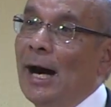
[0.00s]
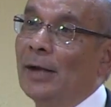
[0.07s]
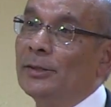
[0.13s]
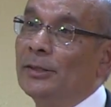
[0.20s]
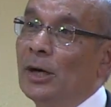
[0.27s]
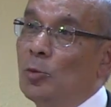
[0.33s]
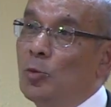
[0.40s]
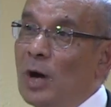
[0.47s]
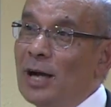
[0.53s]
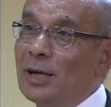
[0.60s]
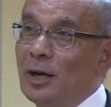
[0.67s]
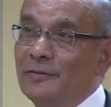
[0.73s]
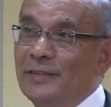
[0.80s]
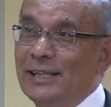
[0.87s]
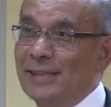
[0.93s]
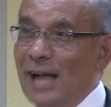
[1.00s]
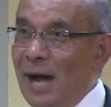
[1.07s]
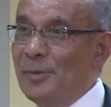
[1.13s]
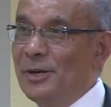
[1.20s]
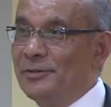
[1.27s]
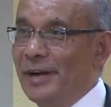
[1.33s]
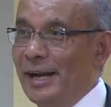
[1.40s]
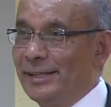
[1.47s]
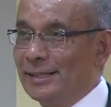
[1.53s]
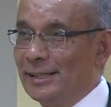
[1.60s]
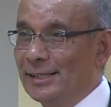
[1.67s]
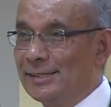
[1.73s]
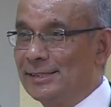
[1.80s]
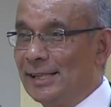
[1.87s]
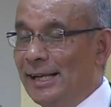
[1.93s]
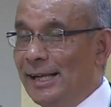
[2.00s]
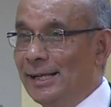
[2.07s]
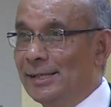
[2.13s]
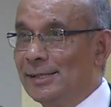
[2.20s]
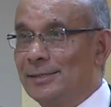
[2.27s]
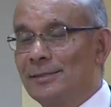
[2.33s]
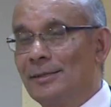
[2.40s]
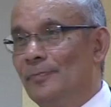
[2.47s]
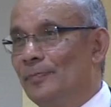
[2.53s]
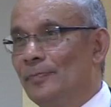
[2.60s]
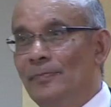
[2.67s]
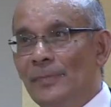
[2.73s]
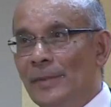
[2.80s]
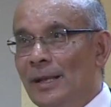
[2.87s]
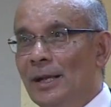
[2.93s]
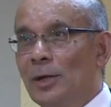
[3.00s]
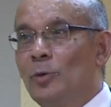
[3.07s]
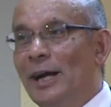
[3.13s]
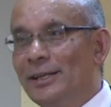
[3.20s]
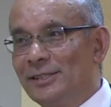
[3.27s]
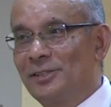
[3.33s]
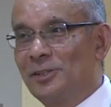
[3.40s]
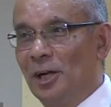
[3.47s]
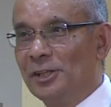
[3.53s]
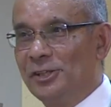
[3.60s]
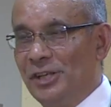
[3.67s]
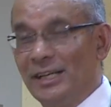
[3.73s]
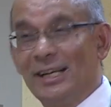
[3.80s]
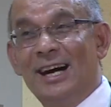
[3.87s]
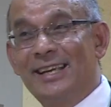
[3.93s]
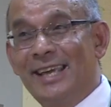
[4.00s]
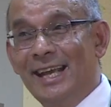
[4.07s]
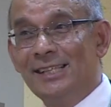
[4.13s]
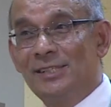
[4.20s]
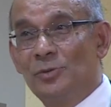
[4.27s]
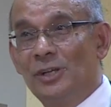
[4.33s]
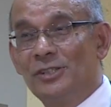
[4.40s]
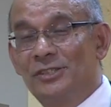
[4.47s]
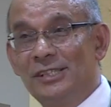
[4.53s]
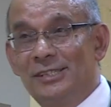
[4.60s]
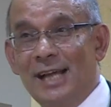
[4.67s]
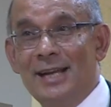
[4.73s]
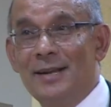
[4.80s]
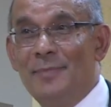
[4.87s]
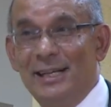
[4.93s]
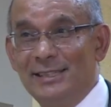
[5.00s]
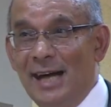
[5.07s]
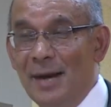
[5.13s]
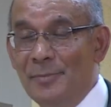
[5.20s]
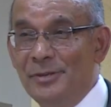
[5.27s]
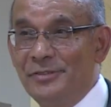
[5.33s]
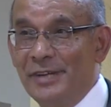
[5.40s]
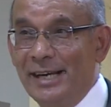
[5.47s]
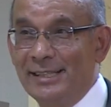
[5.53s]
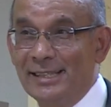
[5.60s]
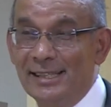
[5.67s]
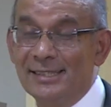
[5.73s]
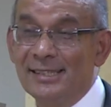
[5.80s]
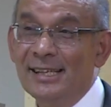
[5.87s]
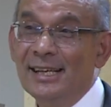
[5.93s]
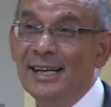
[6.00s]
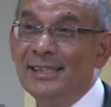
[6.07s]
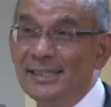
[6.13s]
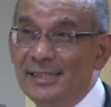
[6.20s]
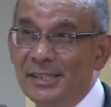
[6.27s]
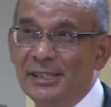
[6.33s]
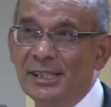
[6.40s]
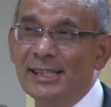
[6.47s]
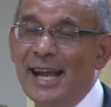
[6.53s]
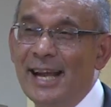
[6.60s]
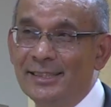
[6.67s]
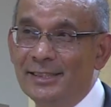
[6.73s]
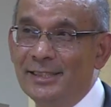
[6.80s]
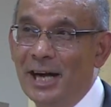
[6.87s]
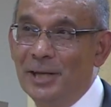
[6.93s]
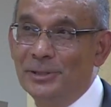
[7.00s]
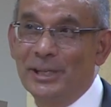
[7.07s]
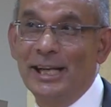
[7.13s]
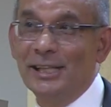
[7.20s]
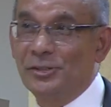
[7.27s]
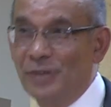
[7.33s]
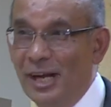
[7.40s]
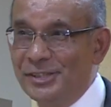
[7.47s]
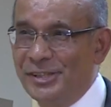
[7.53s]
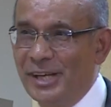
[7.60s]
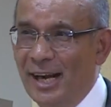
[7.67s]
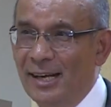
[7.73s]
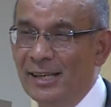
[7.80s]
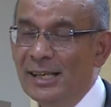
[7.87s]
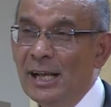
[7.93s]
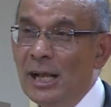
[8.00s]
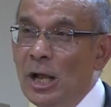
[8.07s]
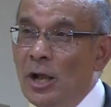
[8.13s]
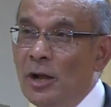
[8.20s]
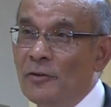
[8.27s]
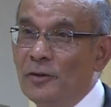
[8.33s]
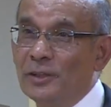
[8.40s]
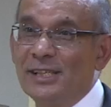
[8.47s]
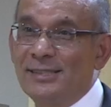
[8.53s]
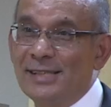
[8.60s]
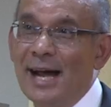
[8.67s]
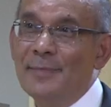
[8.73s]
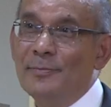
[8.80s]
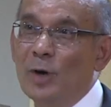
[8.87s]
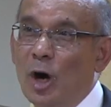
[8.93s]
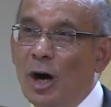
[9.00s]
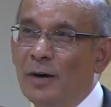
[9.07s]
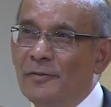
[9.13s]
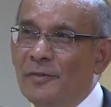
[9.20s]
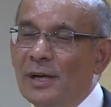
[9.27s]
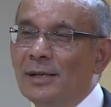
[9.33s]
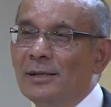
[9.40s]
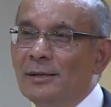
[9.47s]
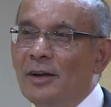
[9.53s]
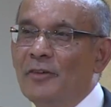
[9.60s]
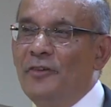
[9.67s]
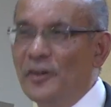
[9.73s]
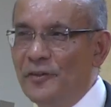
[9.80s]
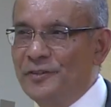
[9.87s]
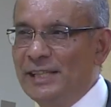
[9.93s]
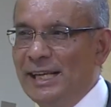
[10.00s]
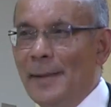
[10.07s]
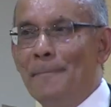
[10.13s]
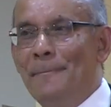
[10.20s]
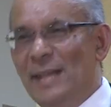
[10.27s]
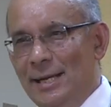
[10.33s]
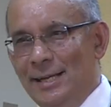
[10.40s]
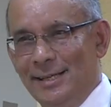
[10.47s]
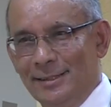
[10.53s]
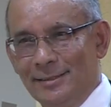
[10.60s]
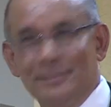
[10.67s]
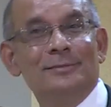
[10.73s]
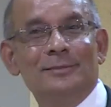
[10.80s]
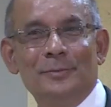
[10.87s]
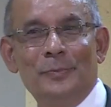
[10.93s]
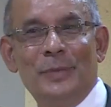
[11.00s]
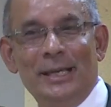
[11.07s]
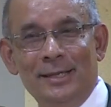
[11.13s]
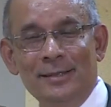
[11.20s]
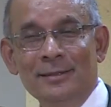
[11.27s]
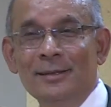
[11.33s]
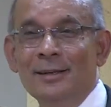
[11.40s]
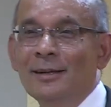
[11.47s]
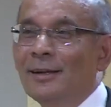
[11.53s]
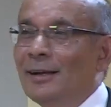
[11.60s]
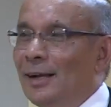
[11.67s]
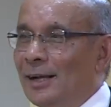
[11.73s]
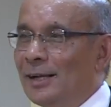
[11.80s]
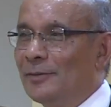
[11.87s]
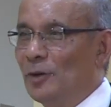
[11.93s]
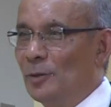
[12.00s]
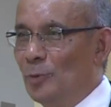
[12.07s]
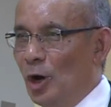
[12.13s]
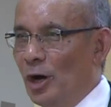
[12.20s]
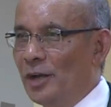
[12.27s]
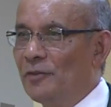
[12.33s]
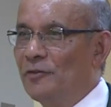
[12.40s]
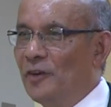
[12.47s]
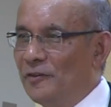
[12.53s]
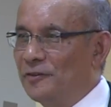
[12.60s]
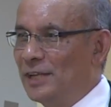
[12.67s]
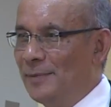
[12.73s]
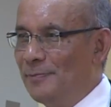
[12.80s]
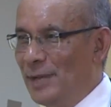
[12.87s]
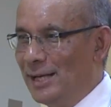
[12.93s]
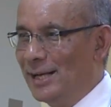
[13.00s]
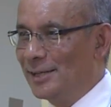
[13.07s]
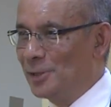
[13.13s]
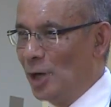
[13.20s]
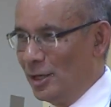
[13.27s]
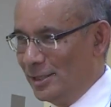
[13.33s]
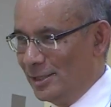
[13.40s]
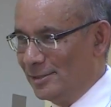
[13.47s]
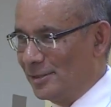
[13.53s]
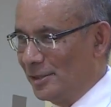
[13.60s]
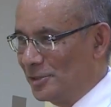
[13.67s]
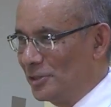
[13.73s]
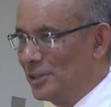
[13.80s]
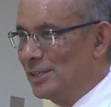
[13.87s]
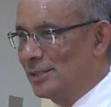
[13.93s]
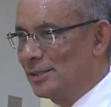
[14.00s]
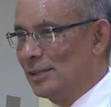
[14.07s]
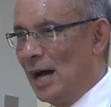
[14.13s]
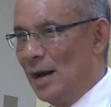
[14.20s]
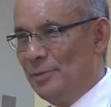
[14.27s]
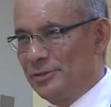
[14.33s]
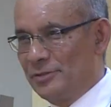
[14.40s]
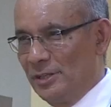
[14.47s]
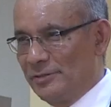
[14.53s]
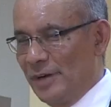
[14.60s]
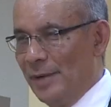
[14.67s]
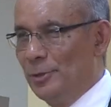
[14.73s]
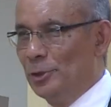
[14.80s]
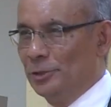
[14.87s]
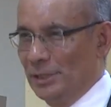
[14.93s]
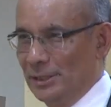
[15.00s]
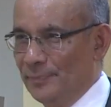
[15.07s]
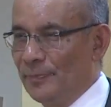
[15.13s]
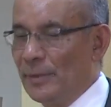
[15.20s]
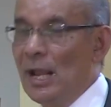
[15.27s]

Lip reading: the work of these arbitrators is quite astonishing. A case was decided by the arbitrators, a decision handed down against Russia for the sum of 50 billion, B for boy, $50 billion. So this is an arbitral tribunal.